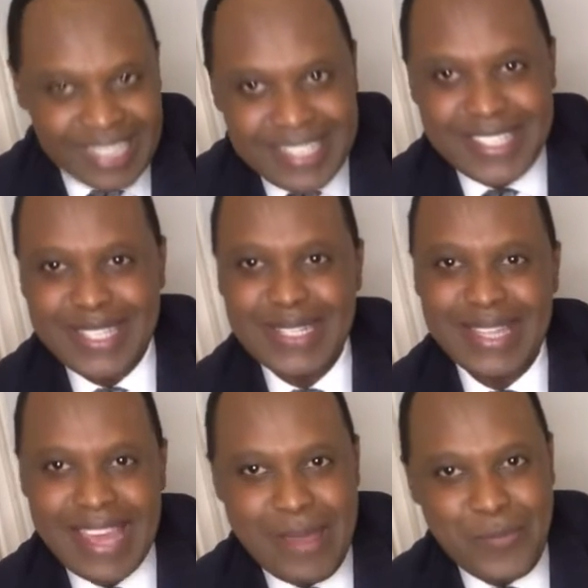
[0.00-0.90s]
listen to
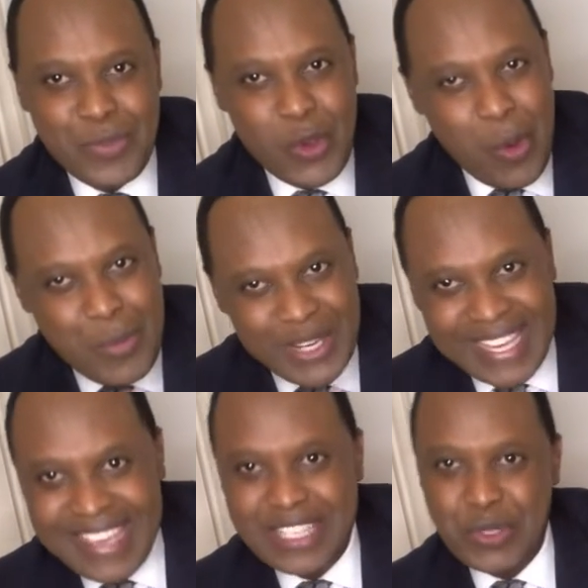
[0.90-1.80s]
them,
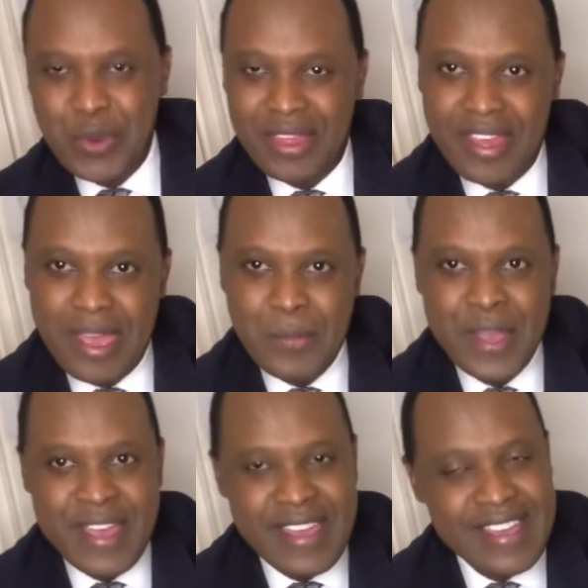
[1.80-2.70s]
communicate with
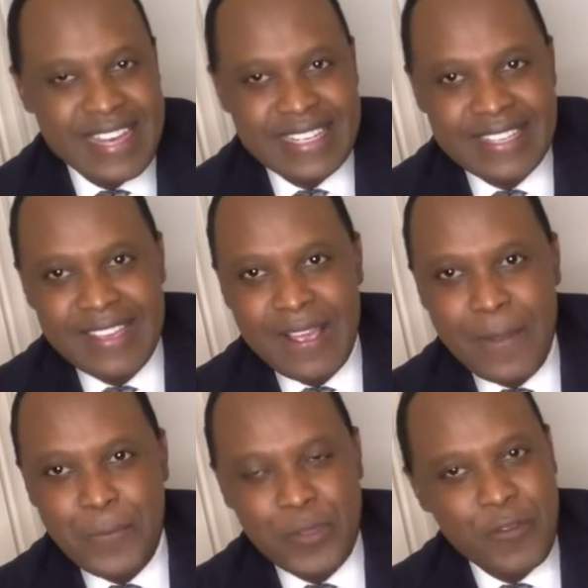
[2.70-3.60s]
them. And
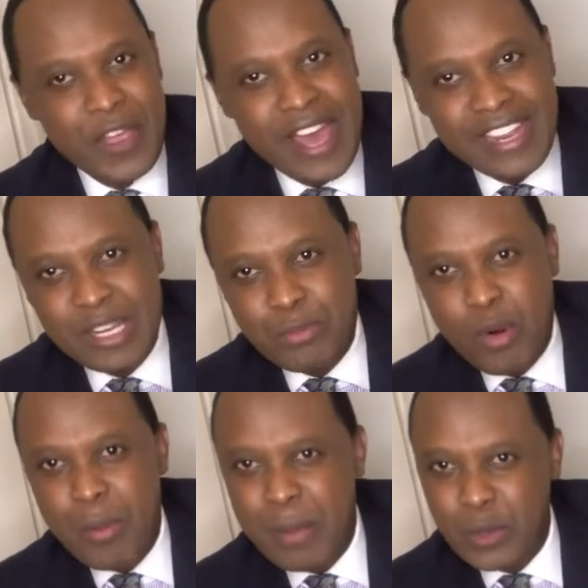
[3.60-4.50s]
if you got any
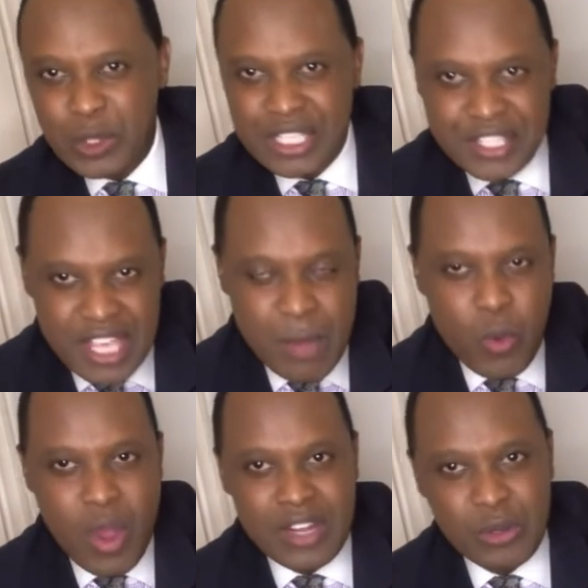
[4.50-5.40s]
problem, don't just
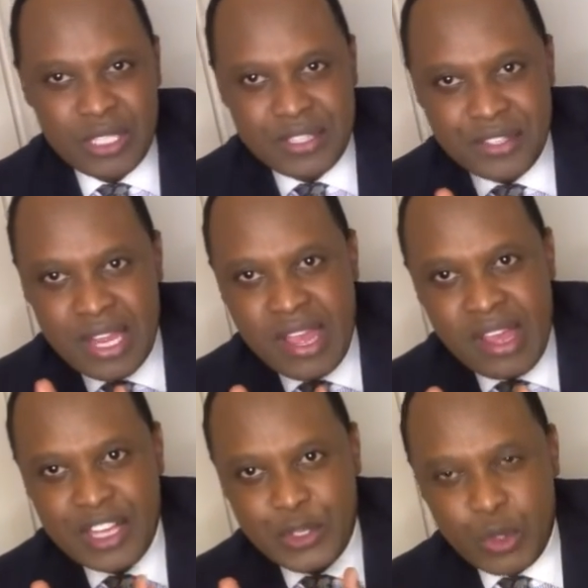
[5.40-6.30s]
keep quiet, don't just
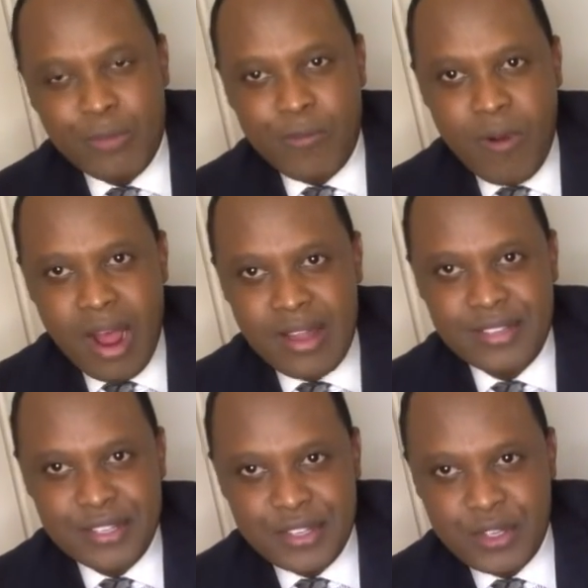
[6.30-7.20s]
assume for
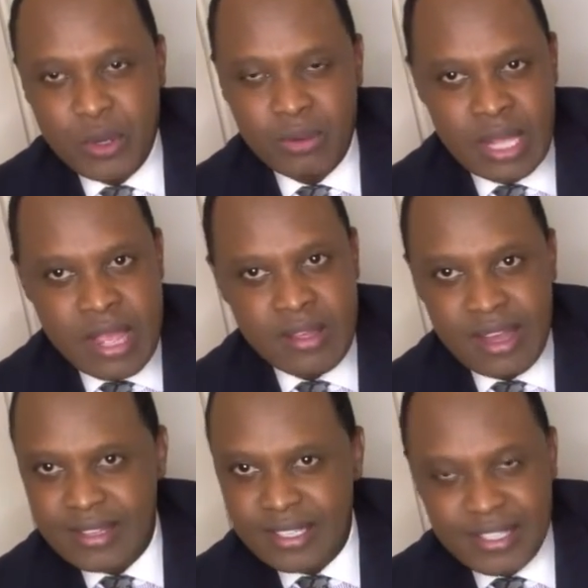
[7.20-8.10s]
answers, don't
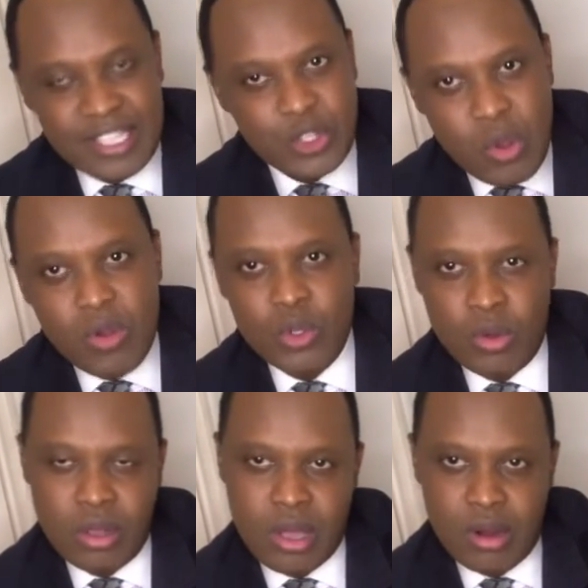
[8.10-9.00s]
just talk to
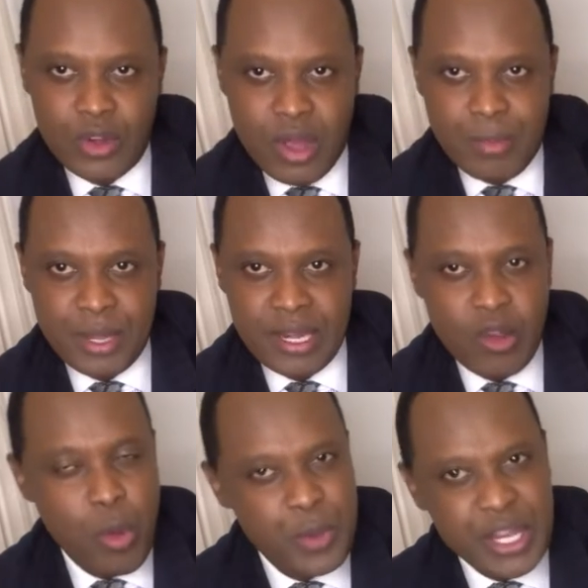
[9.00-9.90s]
your girl, you know what I mean?
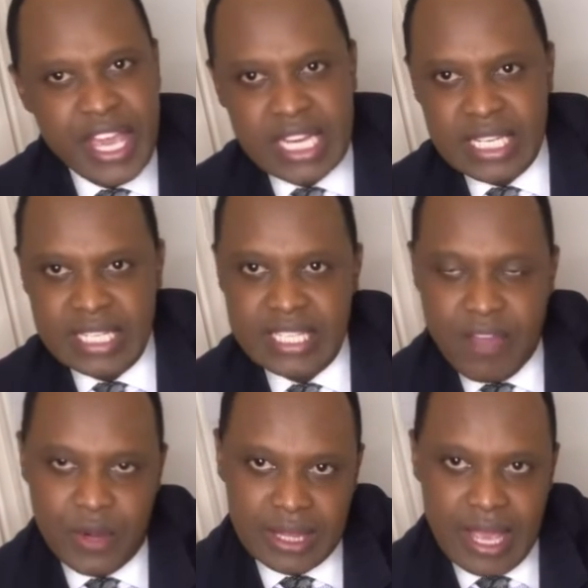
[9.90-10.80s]
Communication is
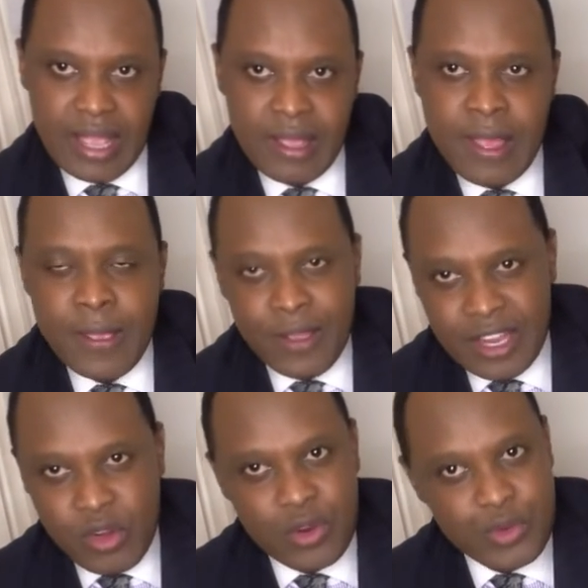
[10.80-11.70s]
everything.
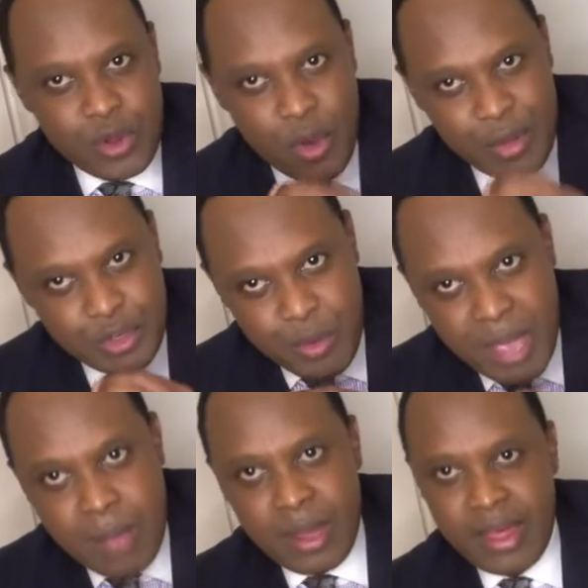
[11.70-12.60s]
And always
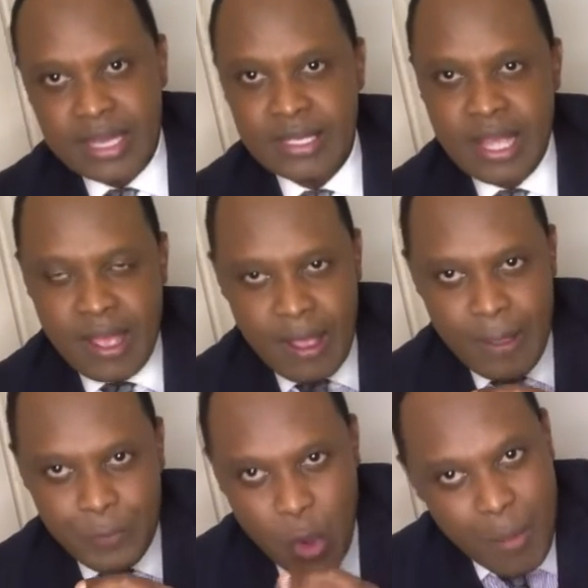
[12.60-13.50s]
remember that
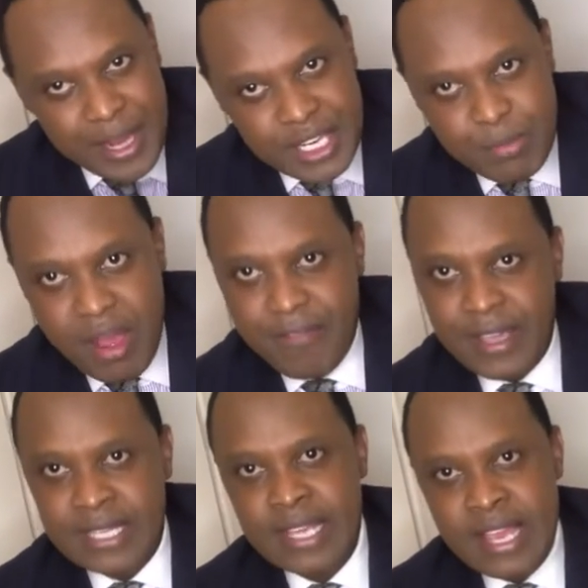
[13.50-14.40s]
nobody's
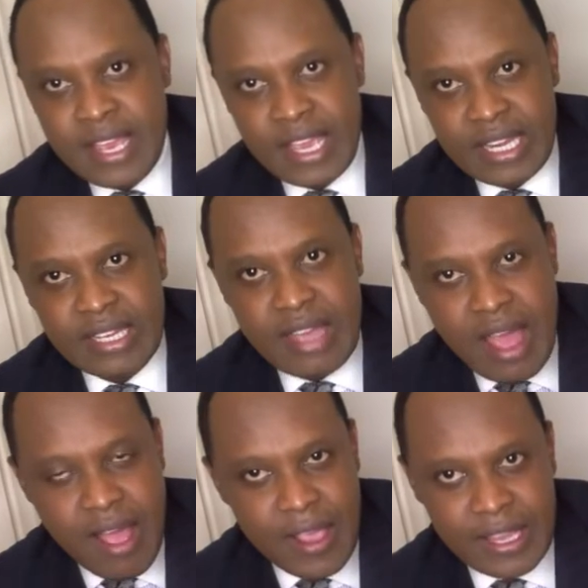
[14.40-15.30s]
perfect, and
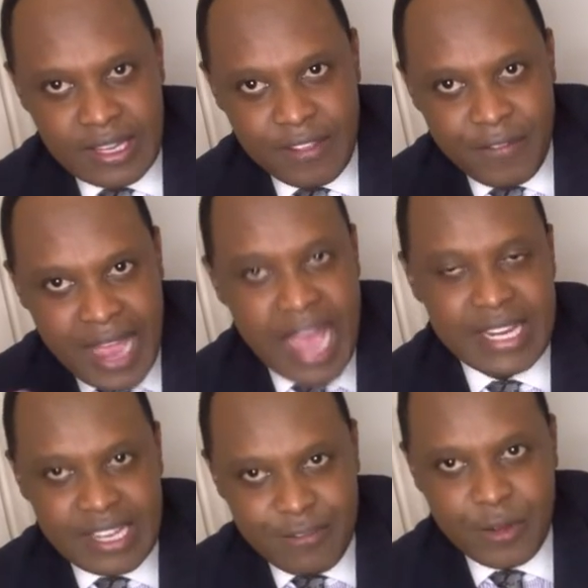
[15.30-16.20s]
if
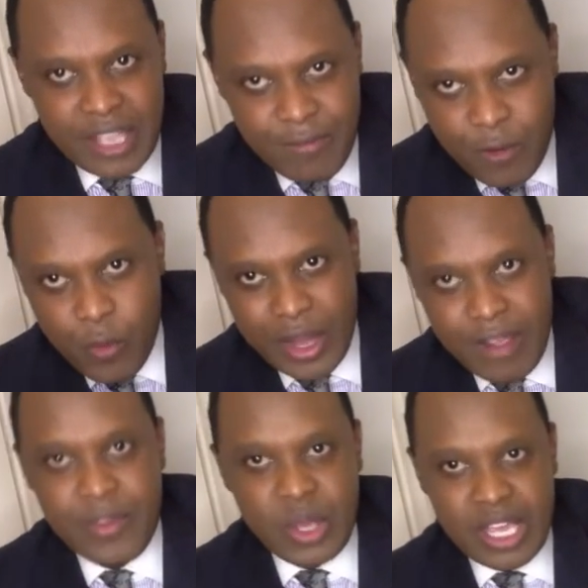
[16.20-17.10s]
God can forgive you for
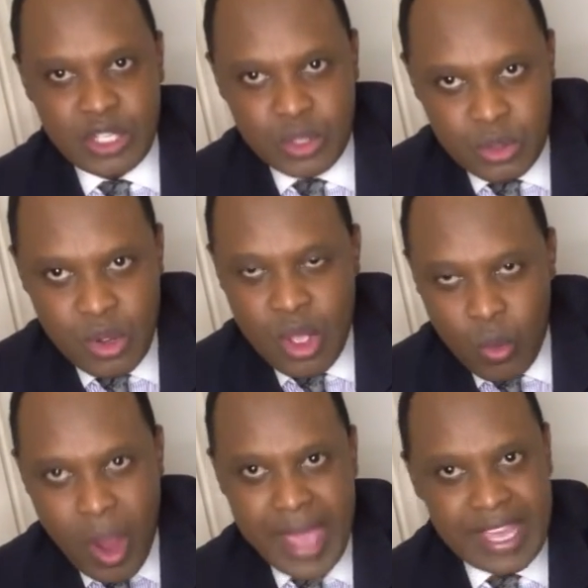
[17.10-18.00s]
whatever you can do,
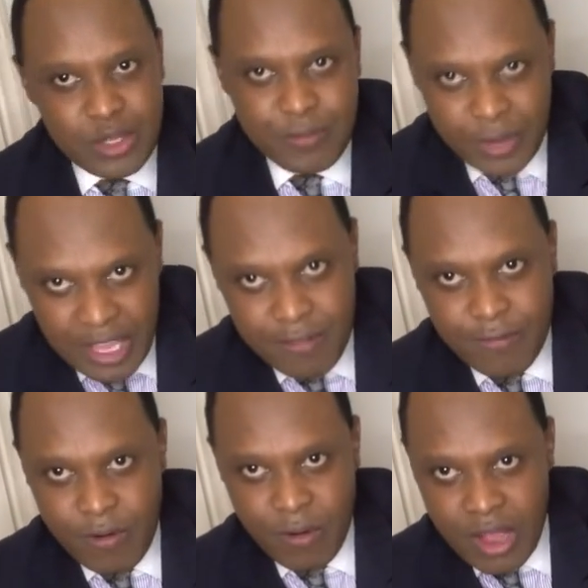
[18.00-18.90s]
why can't you forgive